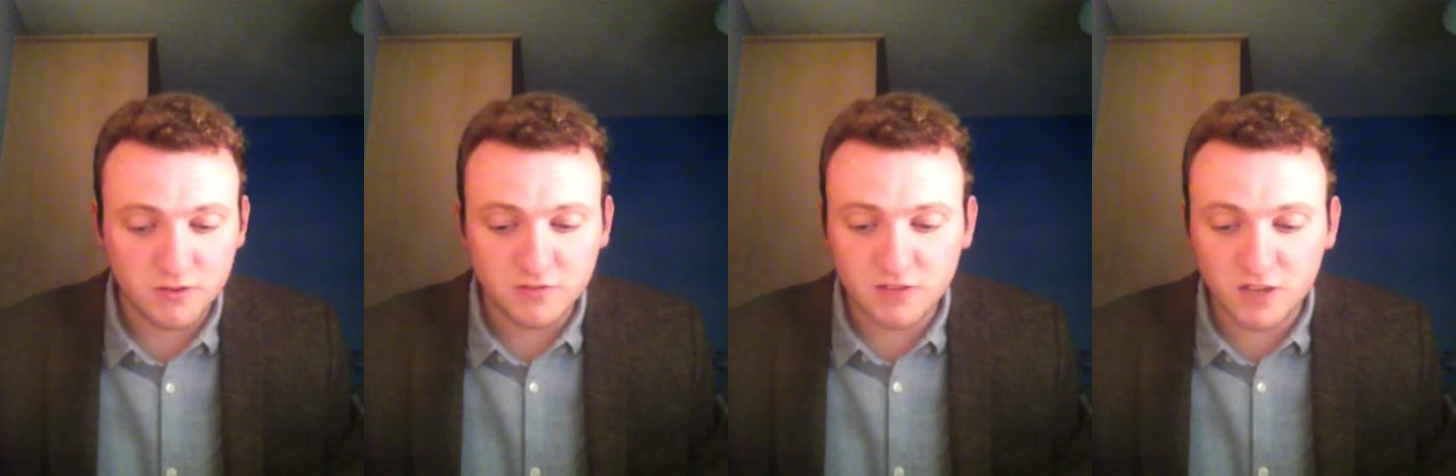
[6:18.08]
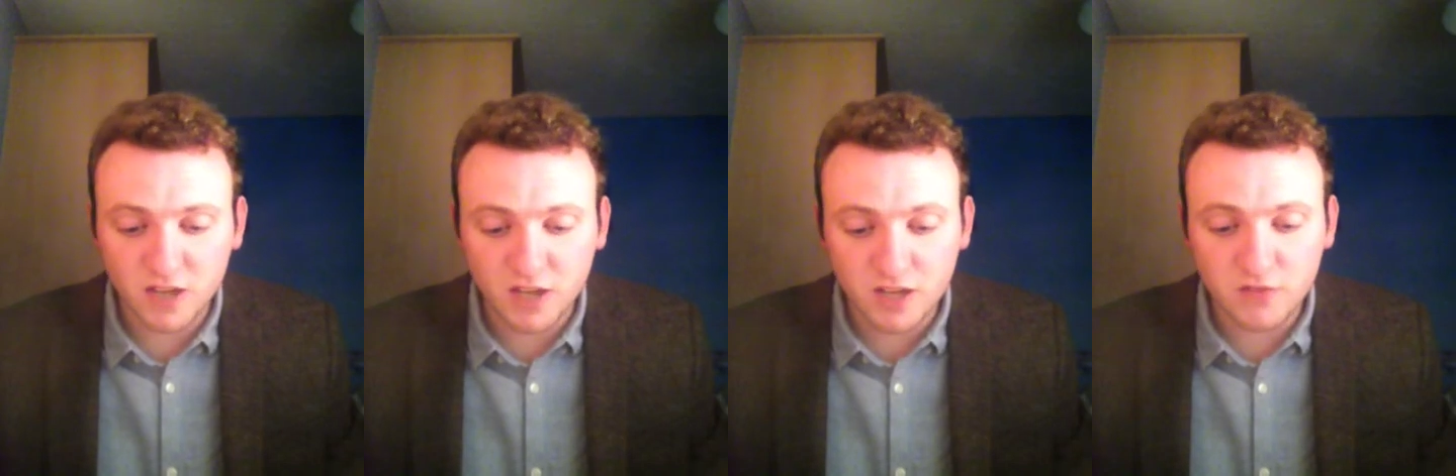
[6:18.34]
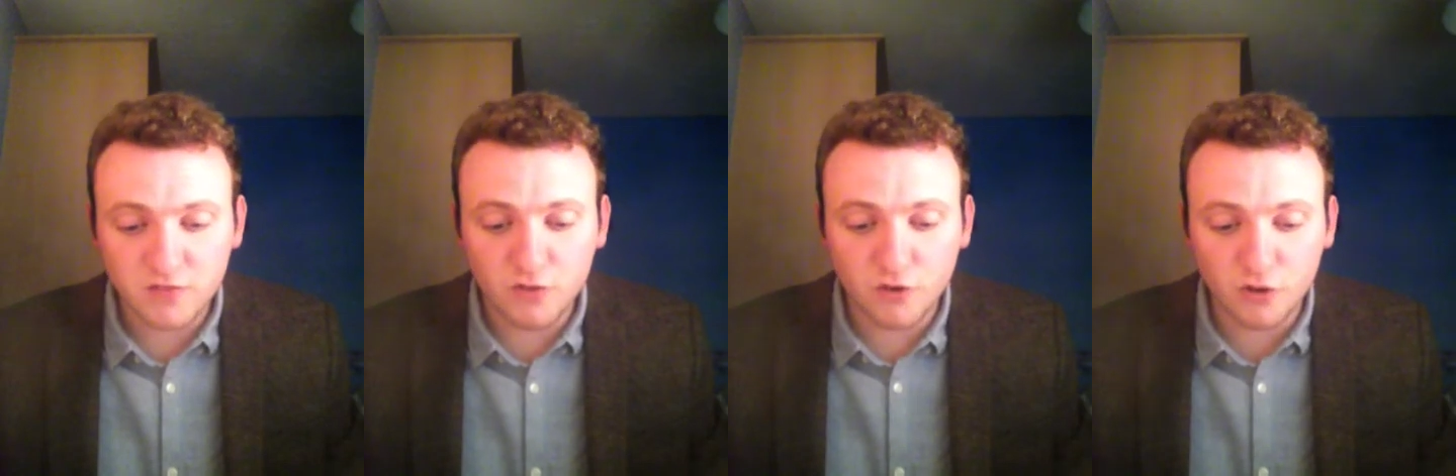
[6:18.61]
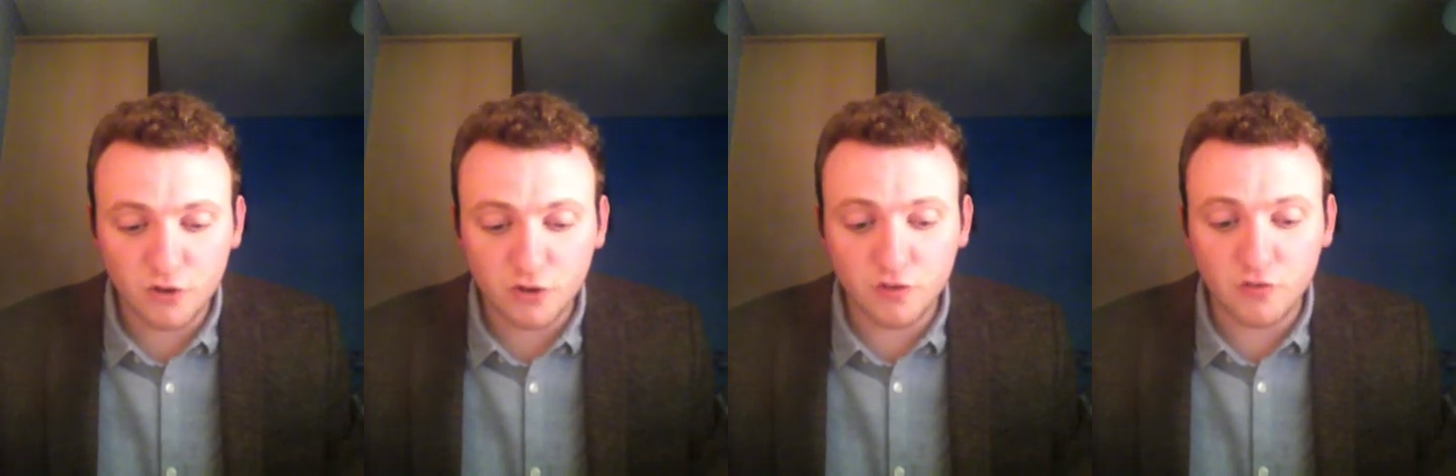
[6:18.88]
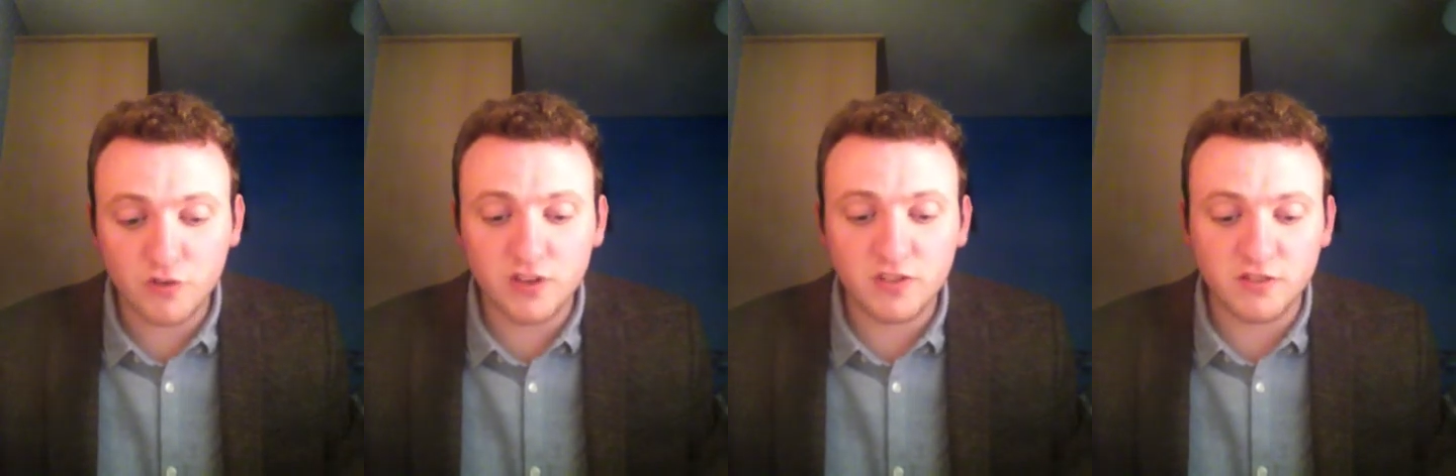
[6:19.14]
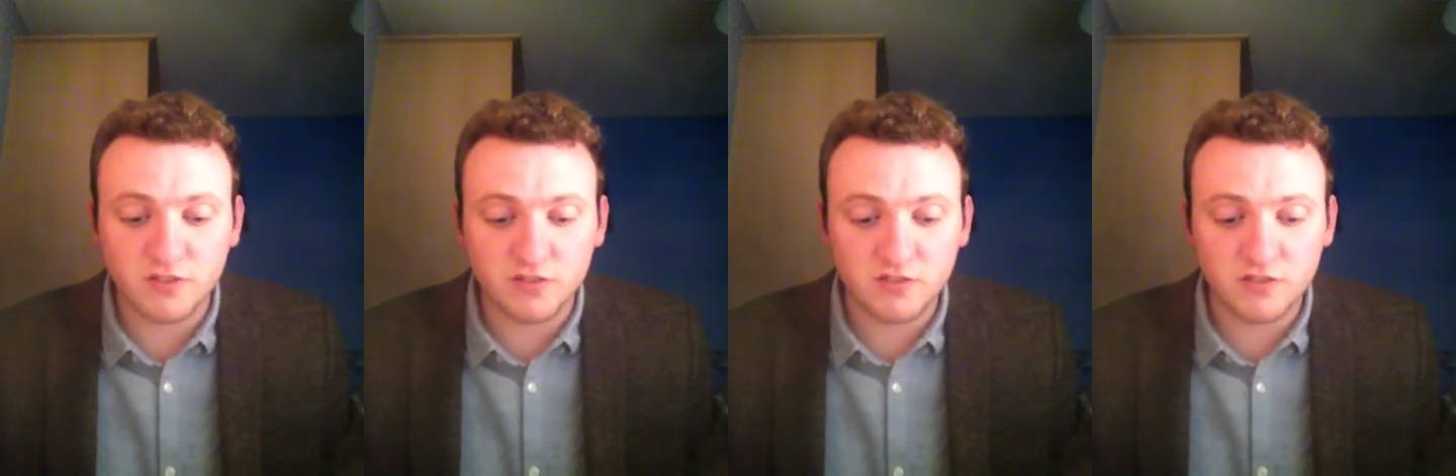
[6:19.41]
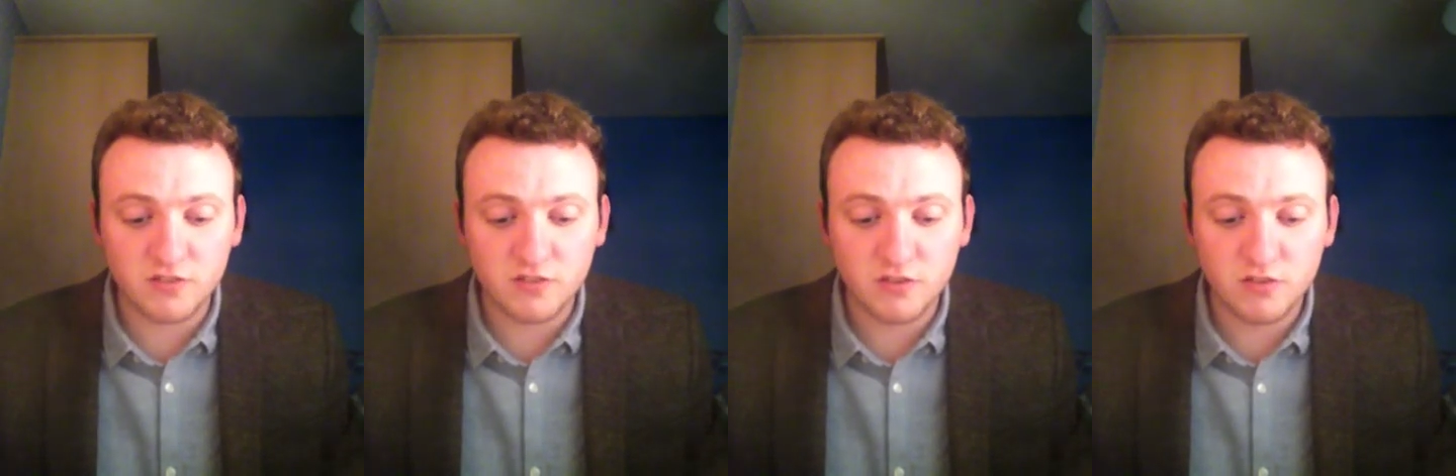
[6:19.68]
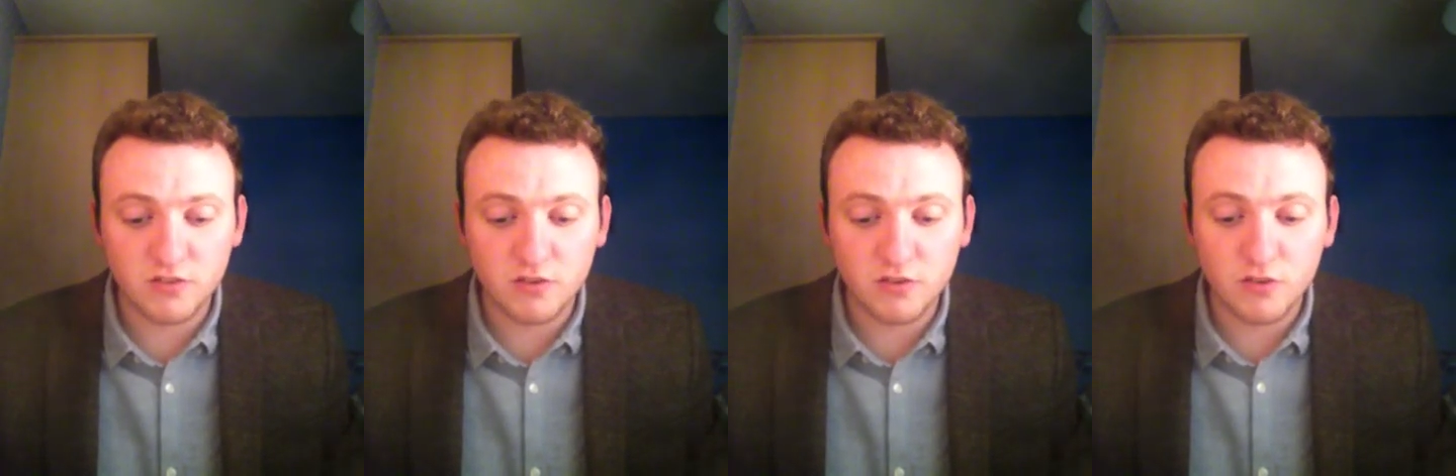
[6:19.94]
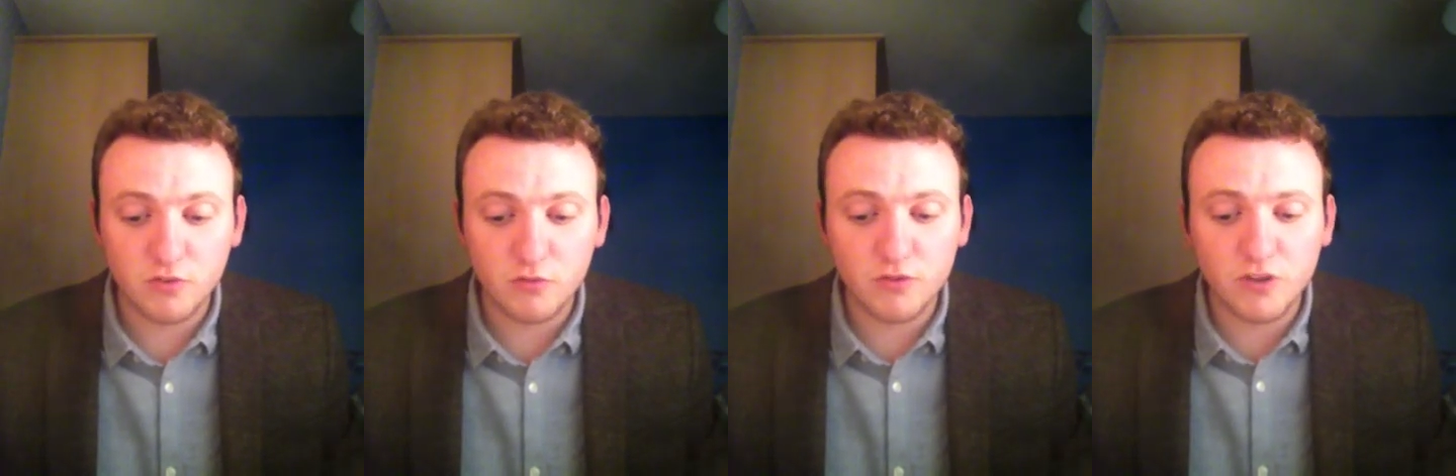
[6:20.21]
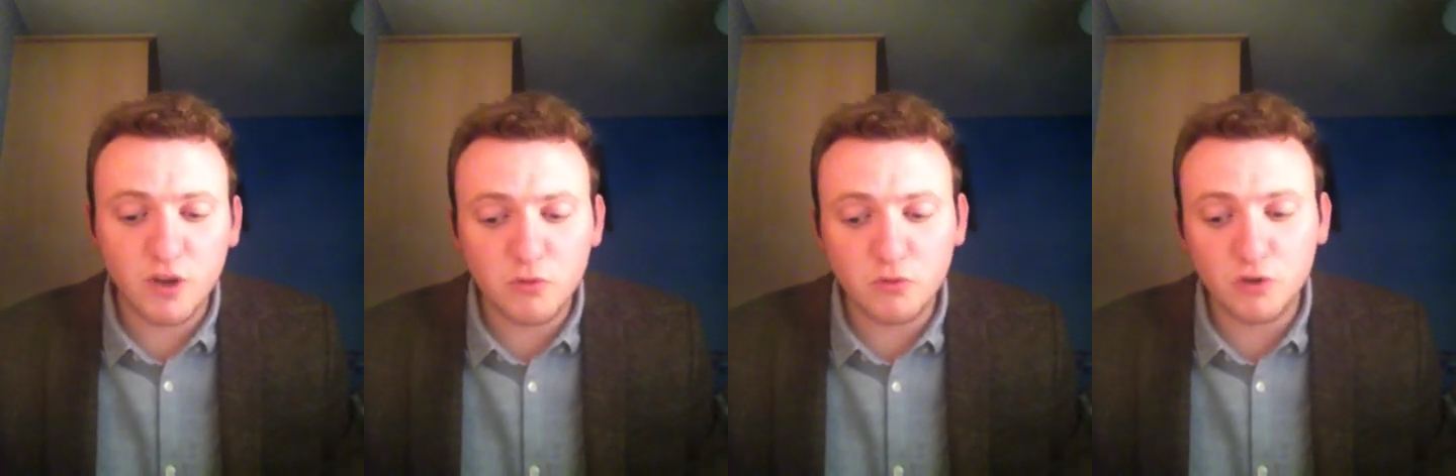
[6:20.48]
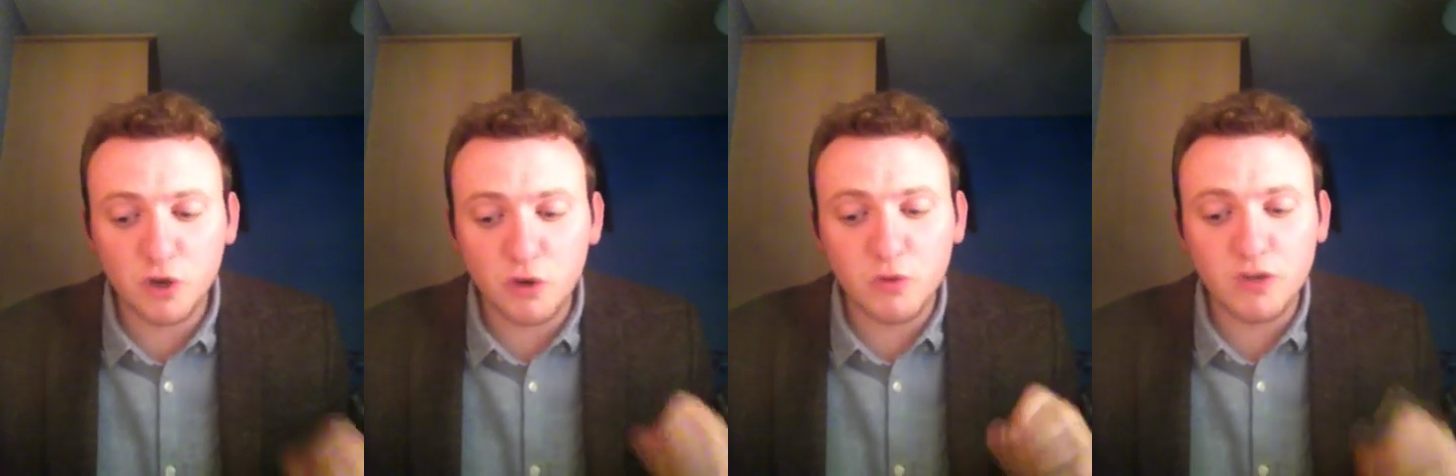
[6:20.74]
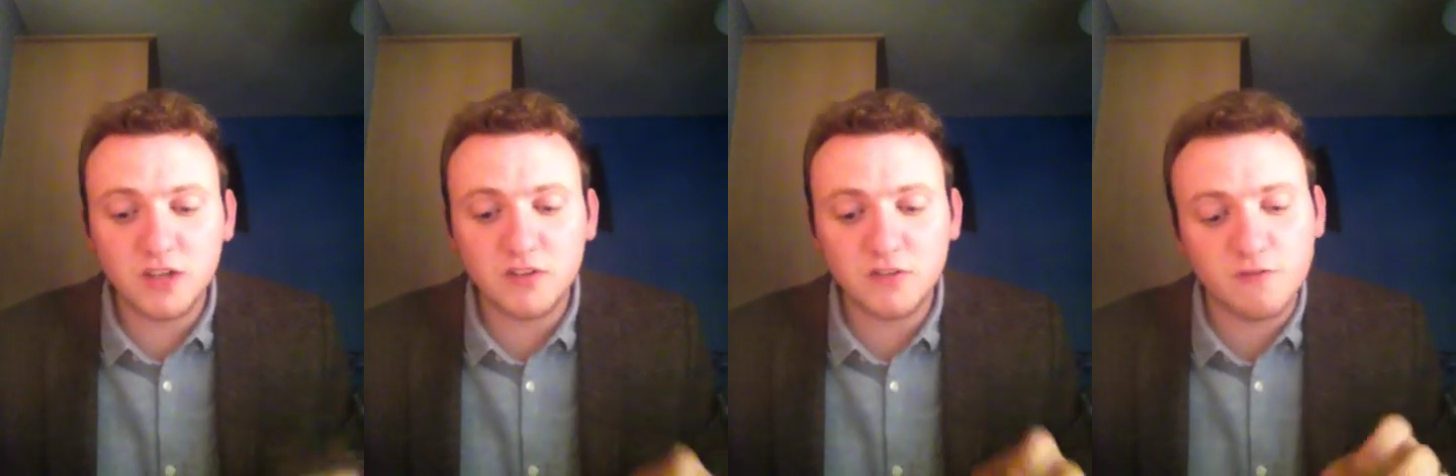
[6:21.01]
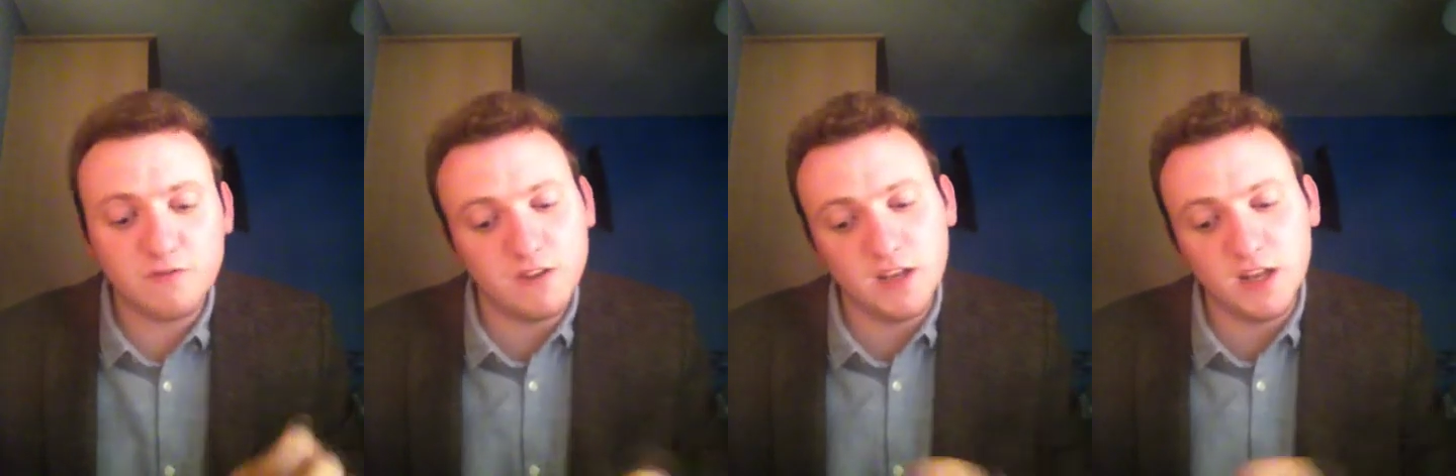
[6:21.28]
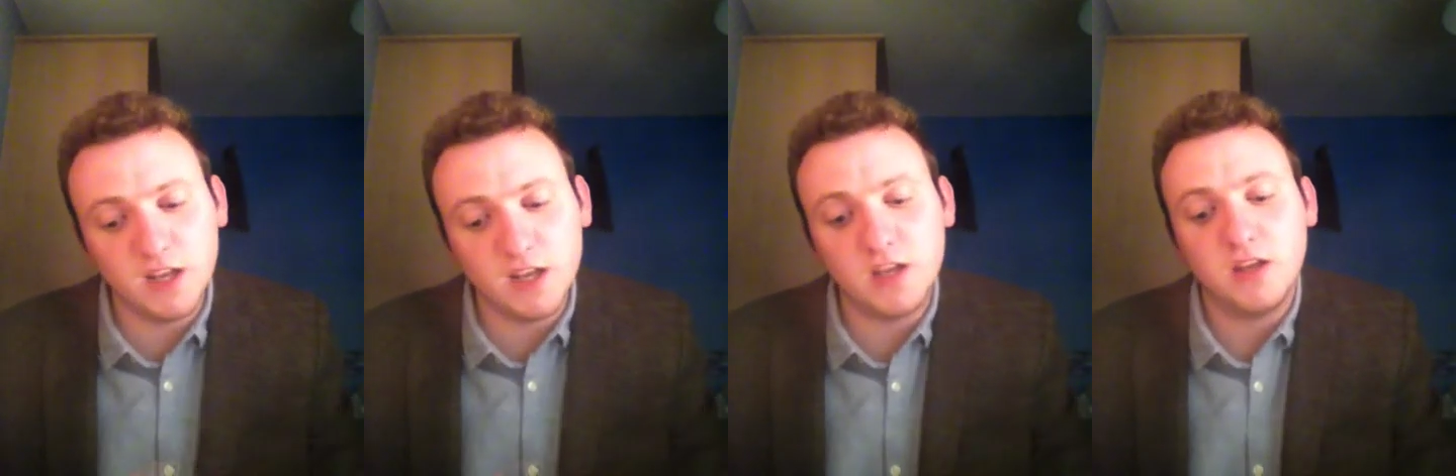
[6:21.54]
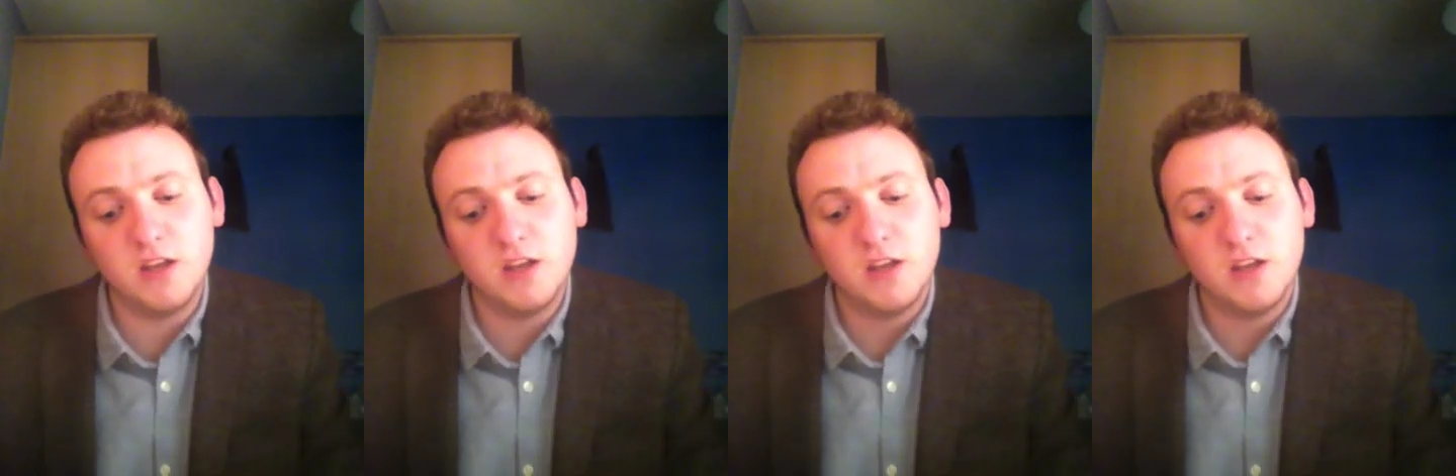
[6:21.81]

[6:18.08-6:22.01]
died for other reasons, without knowing the feeling